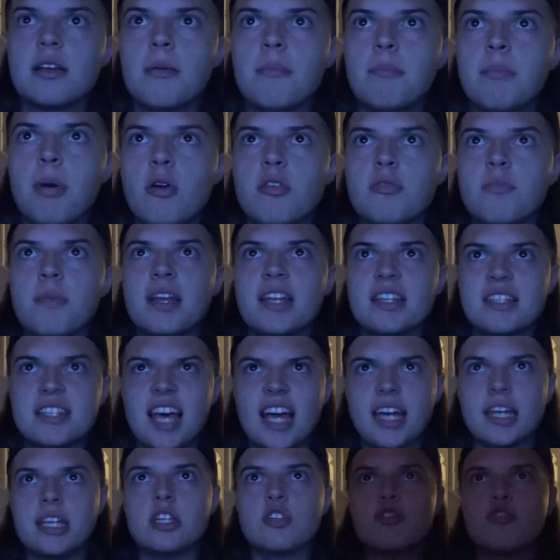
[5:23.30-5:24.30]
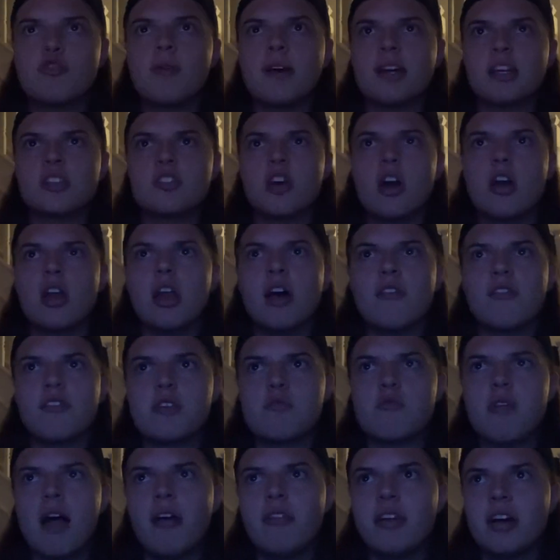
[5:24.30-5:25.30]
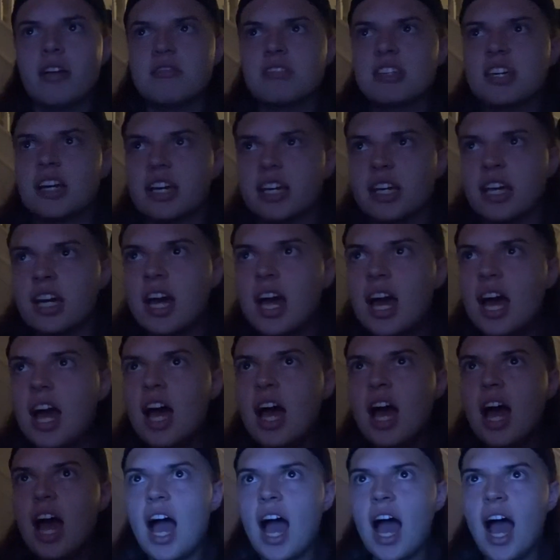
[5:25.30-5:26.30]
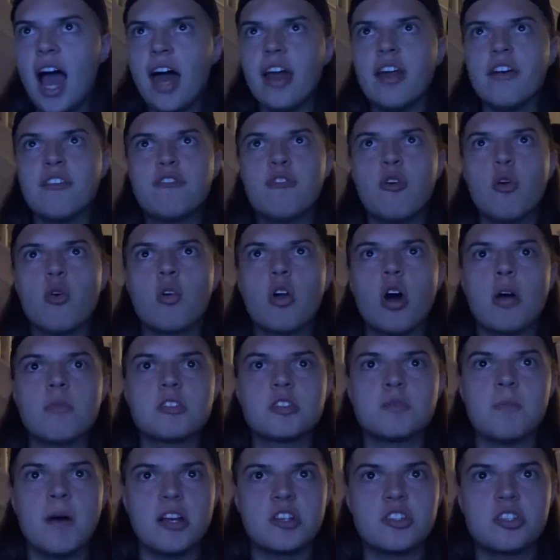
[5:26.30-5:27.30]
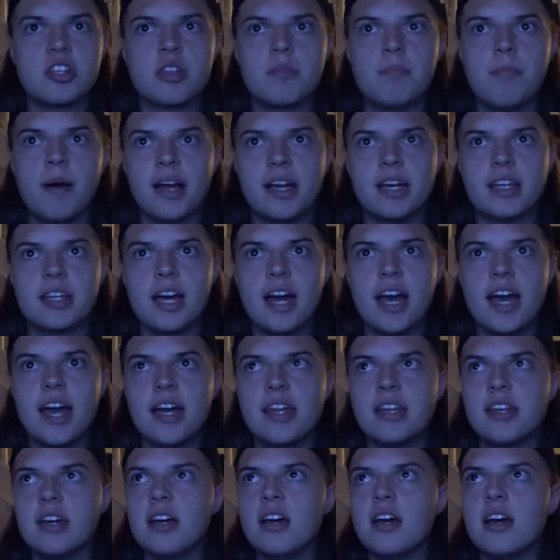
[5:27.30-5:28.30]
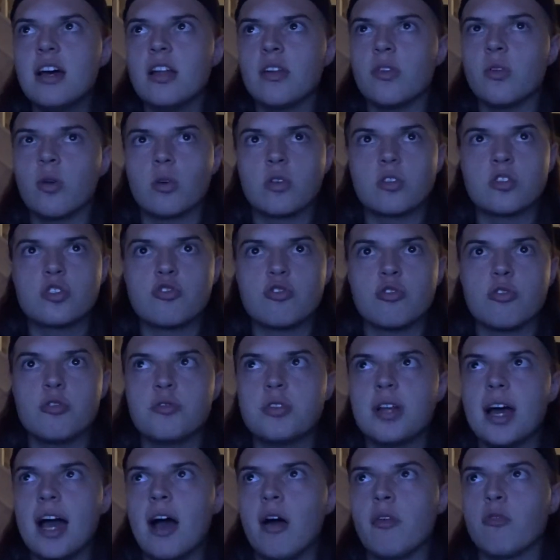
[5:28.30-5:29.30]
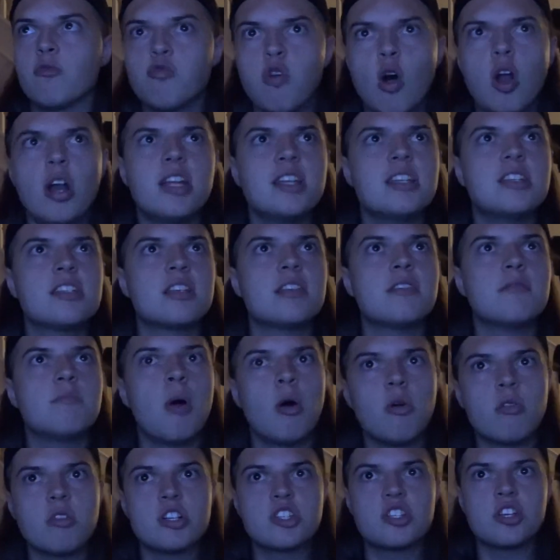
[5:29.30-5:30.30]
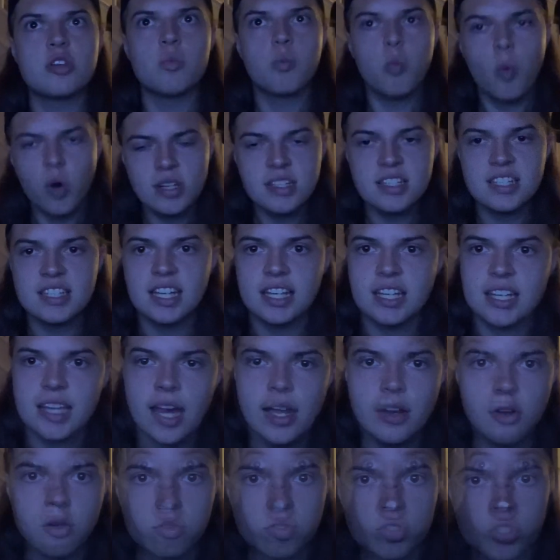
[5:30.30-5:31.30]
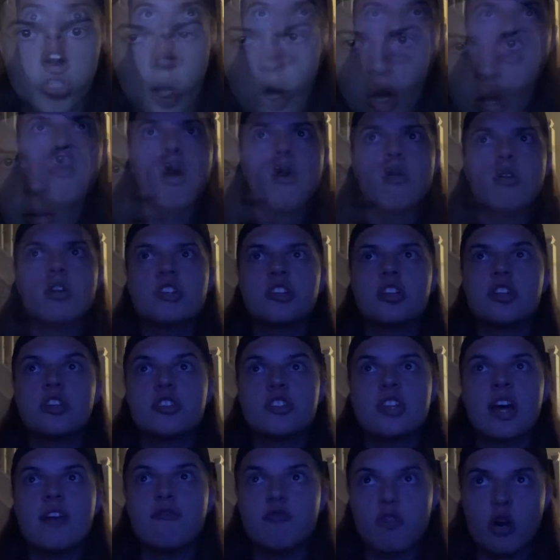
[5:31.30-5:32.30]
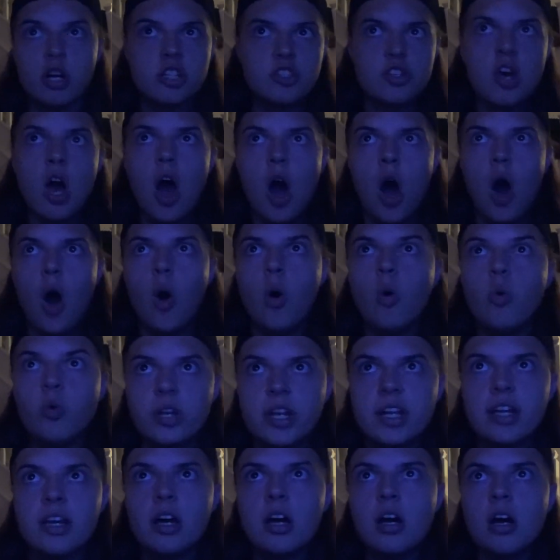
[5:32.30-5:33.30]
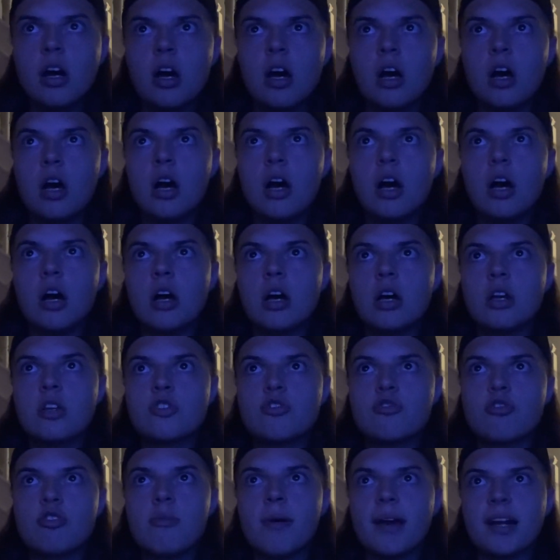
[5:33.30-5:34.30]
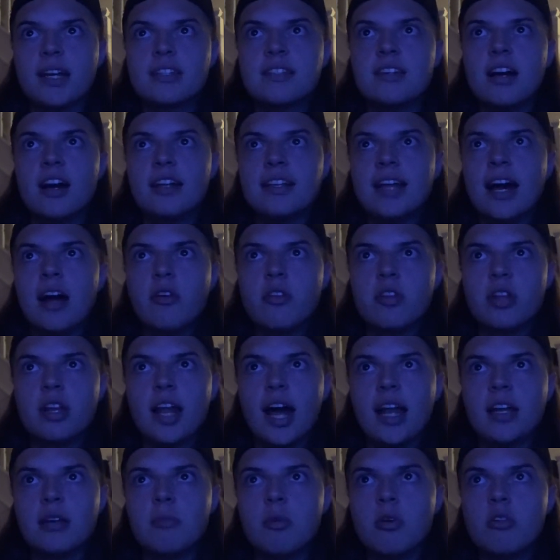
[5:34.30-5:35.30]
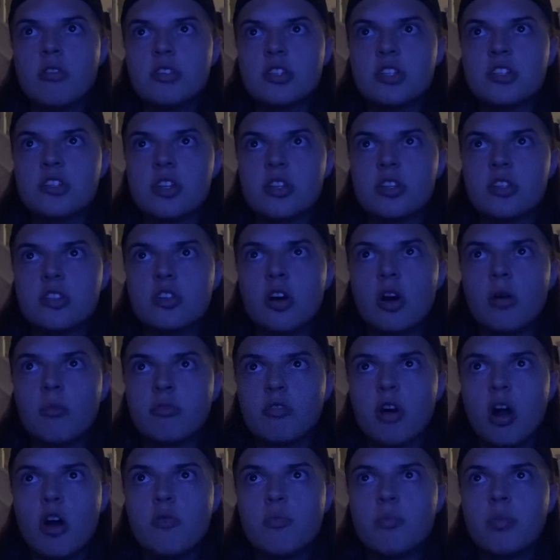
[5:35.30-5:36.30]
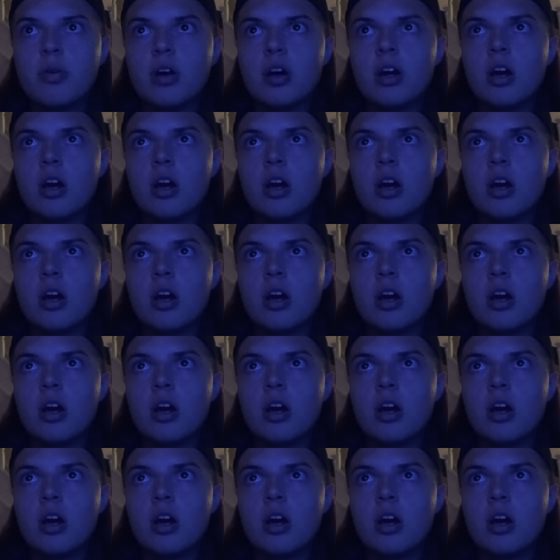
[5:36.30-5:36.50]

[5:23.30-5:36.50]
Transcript: Both men attacking Drew McIntyre. Lovely roundhouse kick. And a forearm smash to the back of the head. Knocks Drew down. Rollins and Morrison once again on John Morrison. Seth Rollins holding Drew McIntyre down on the ladder. Morrison's at the top rope.